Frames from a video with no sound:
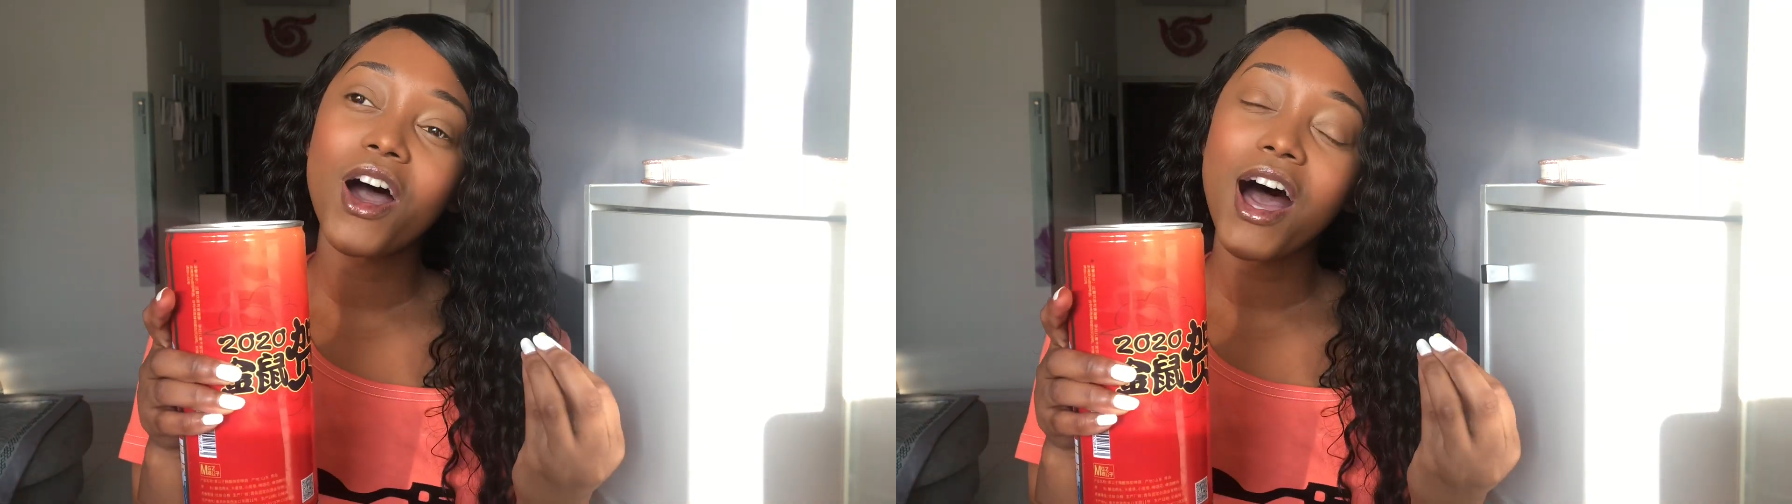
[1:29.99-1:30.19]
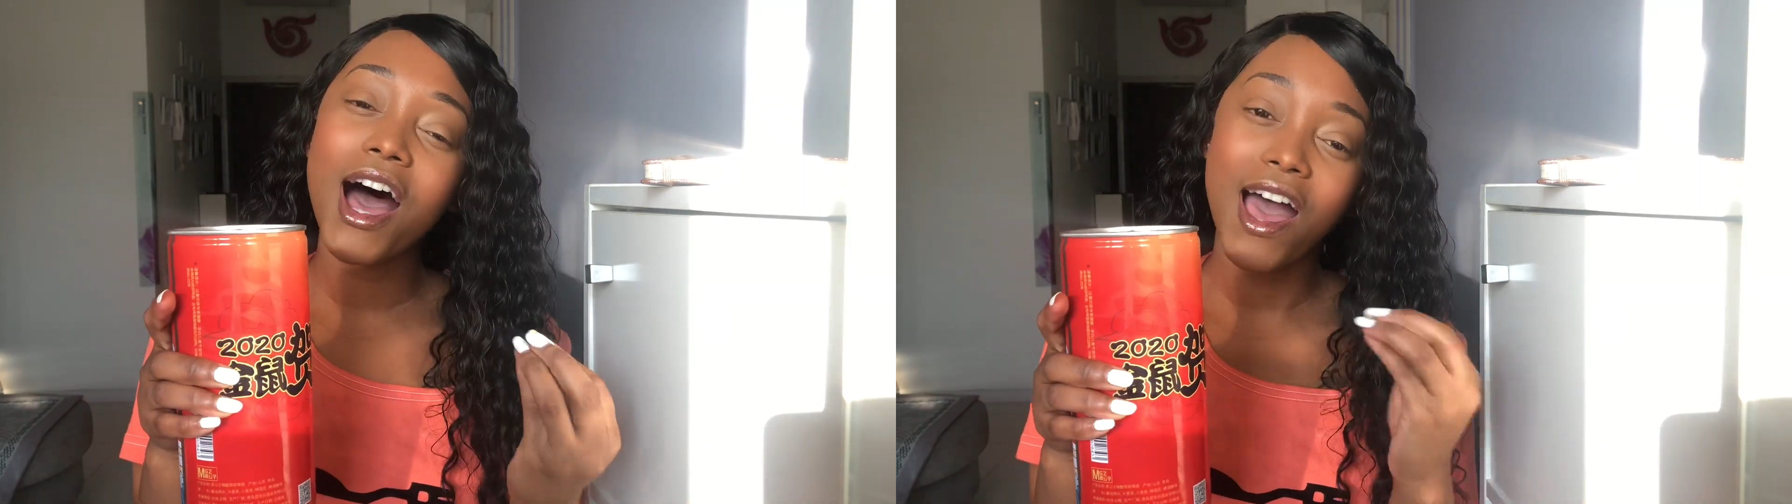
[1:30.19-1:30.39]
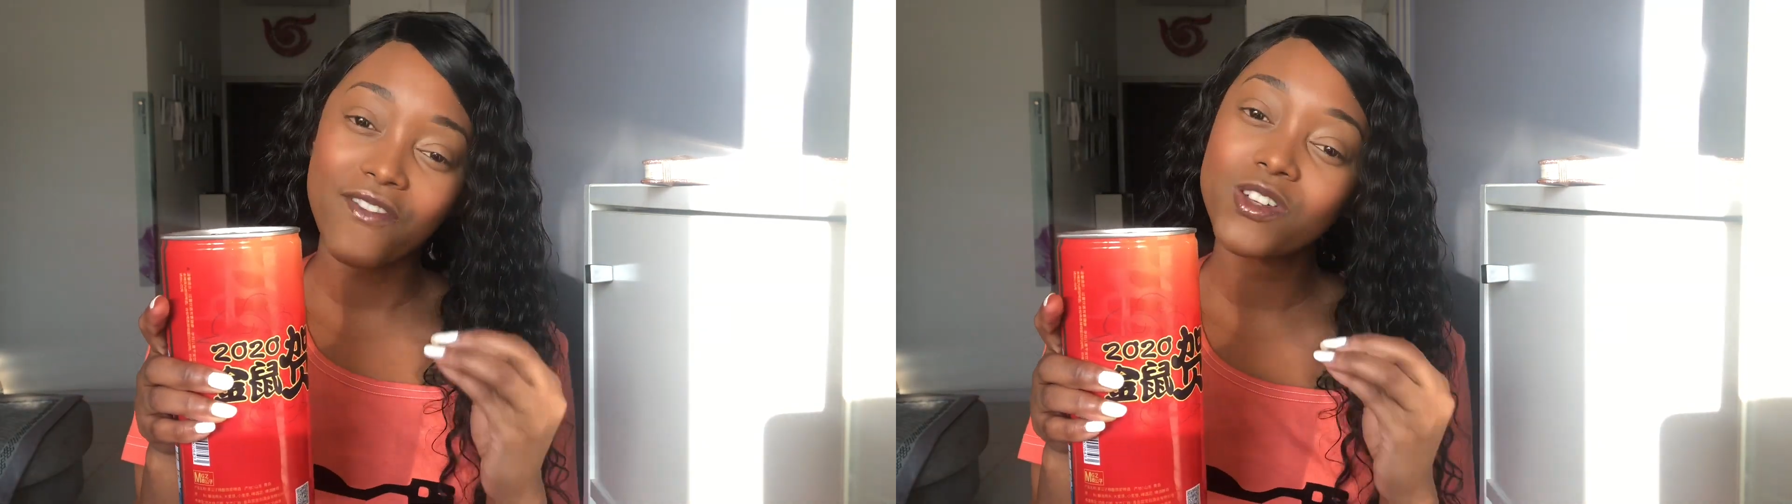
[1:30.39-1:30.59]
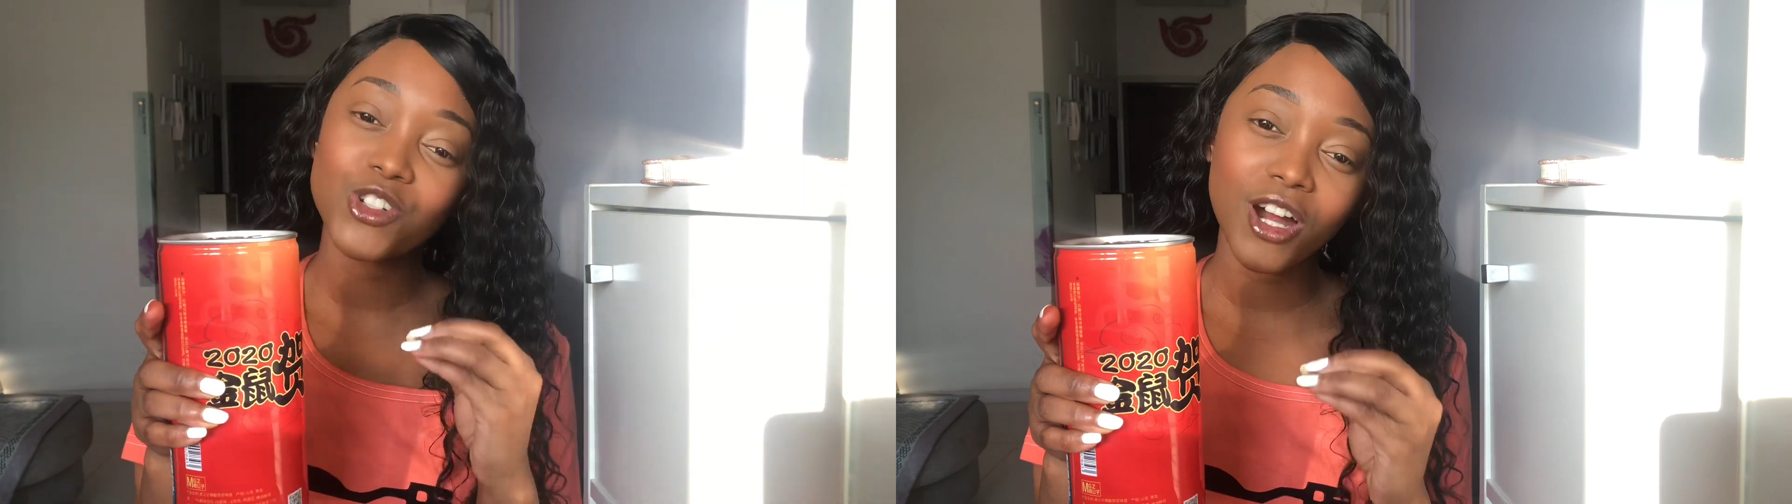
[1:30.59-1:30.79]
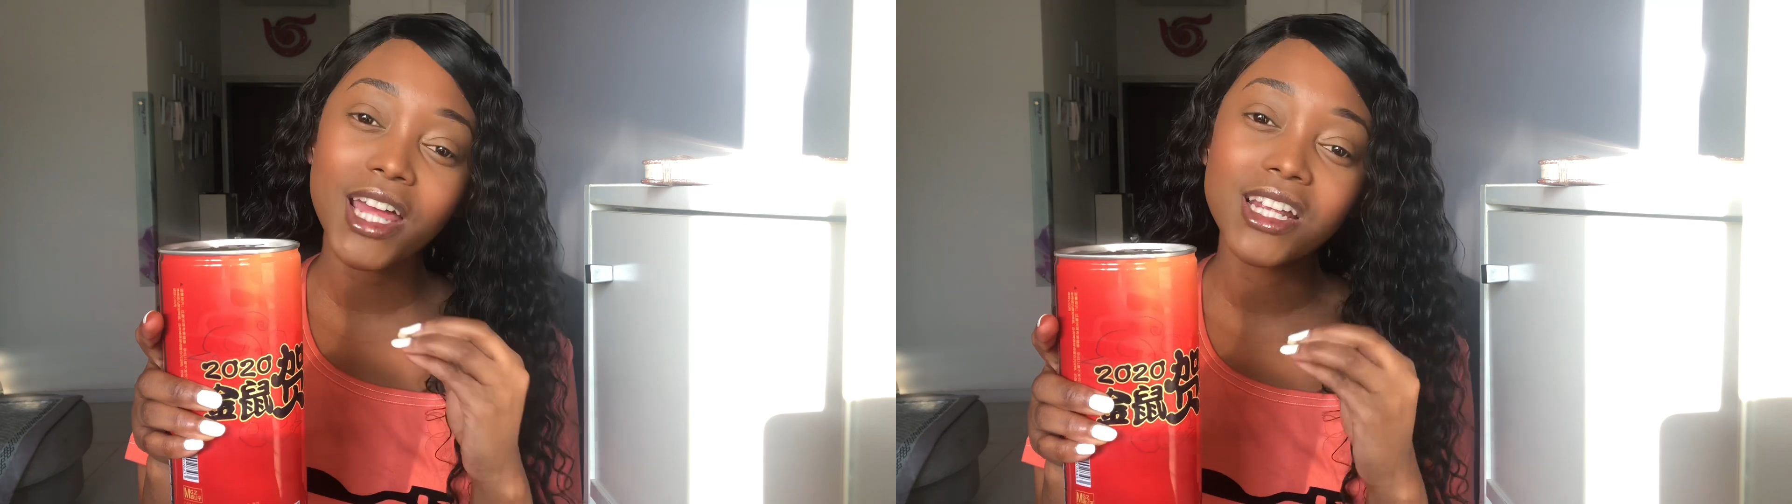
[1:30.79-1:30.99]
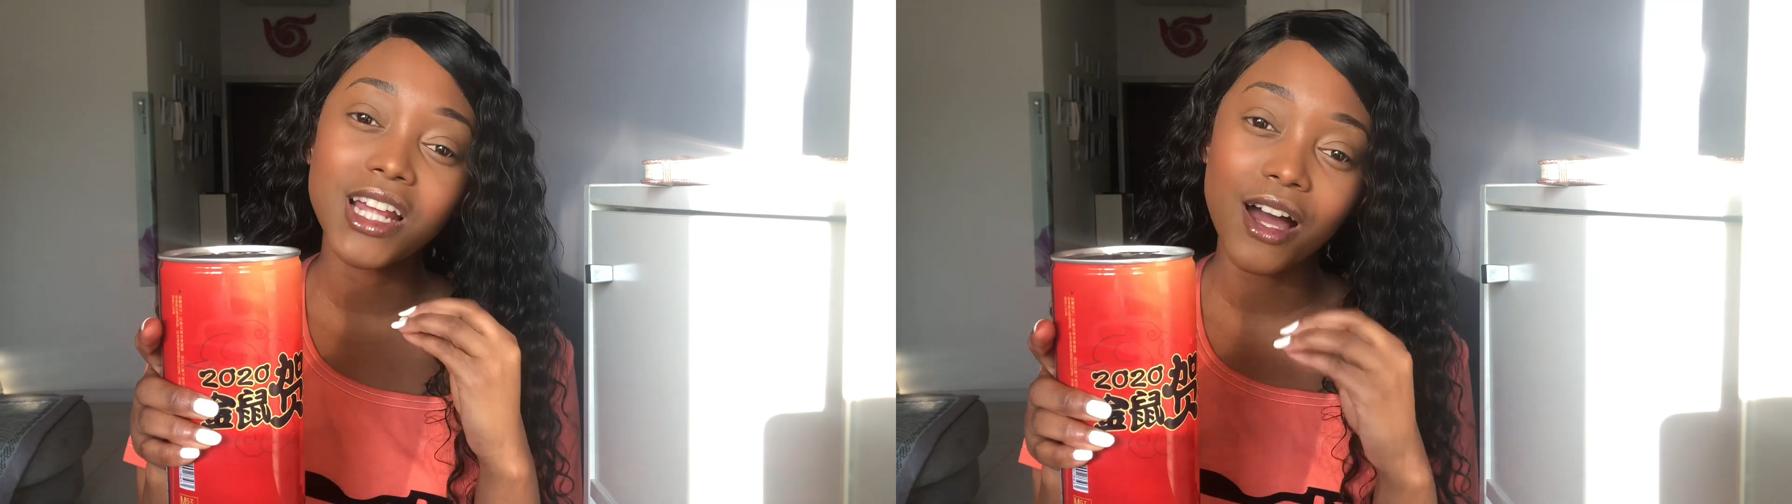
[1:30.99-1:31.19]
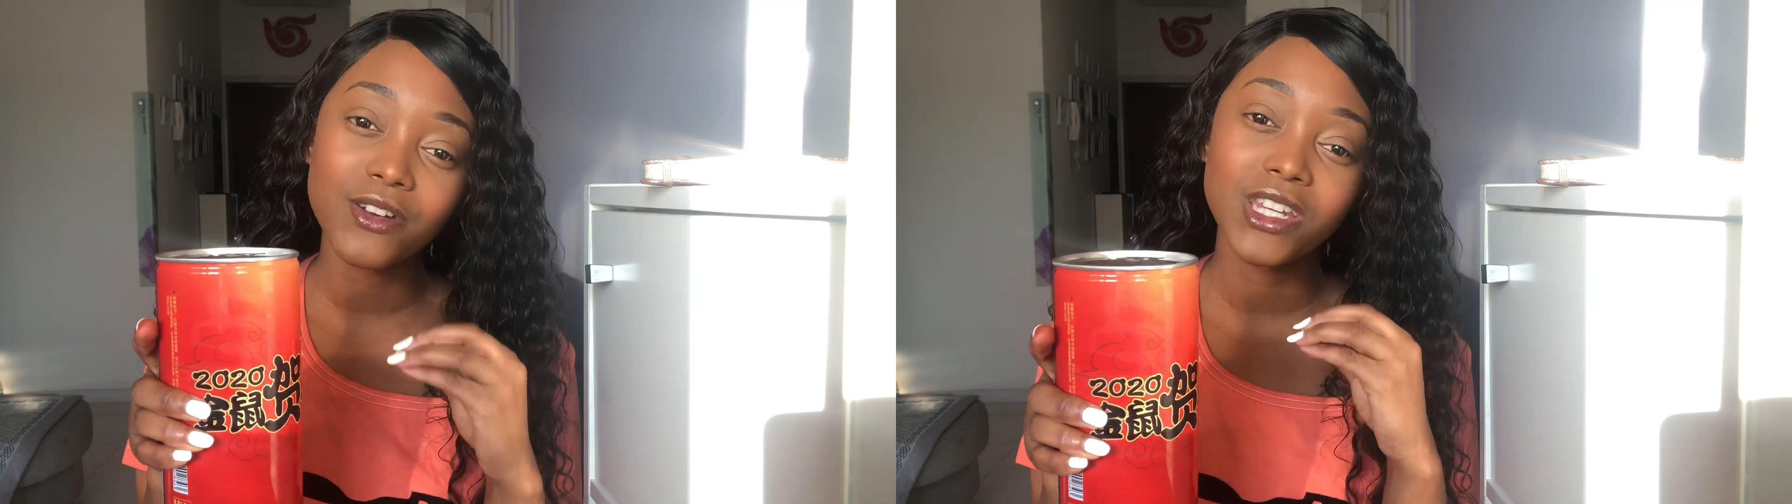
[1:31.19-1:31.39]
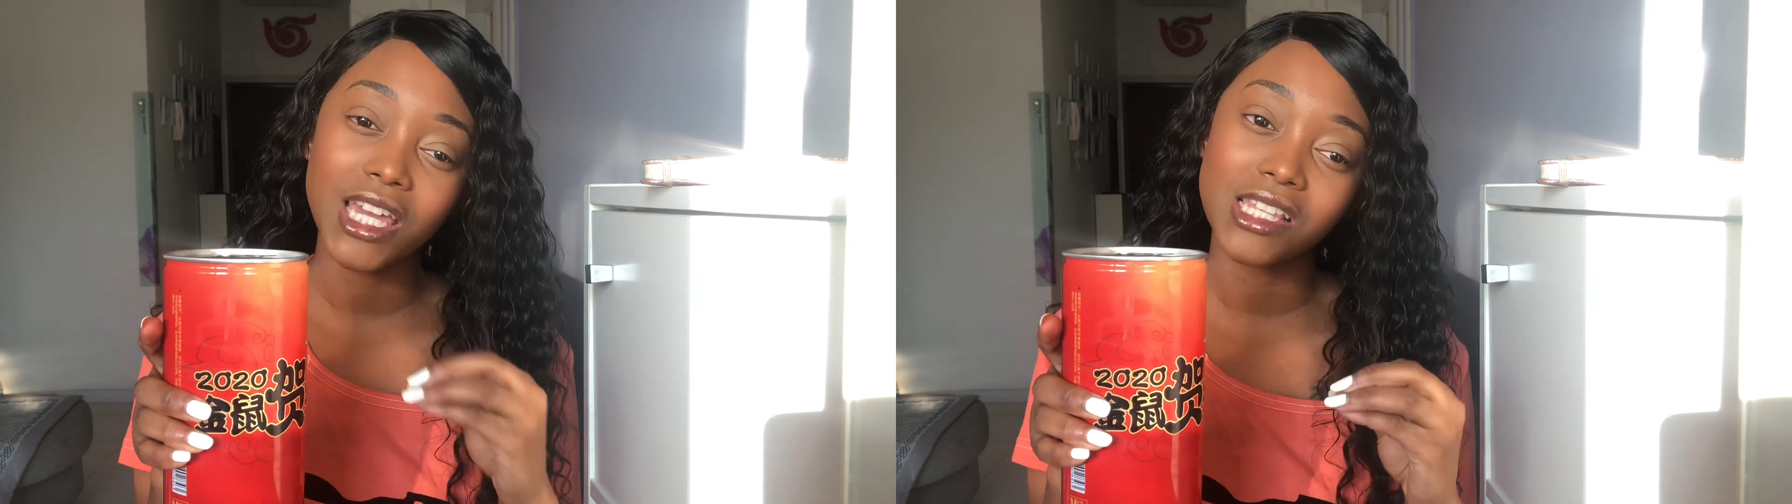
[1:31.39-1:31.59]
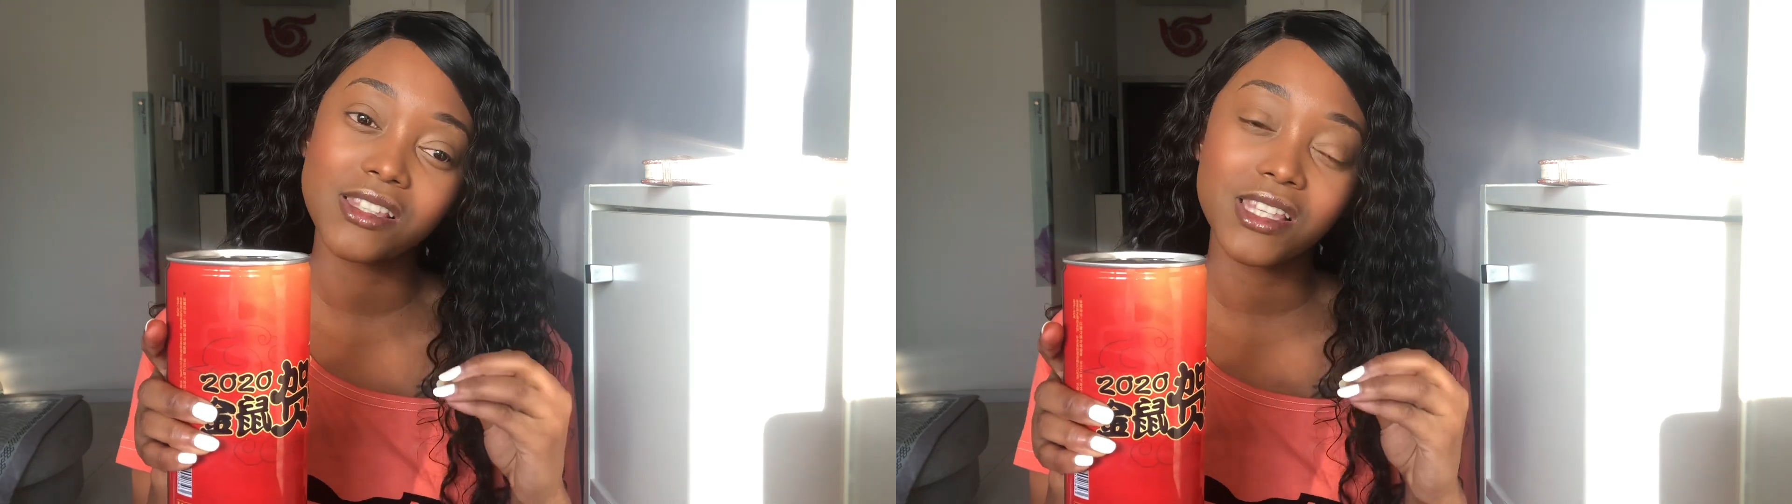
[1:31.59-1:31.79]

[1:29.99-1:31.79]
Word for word: I haven't tried it out yet,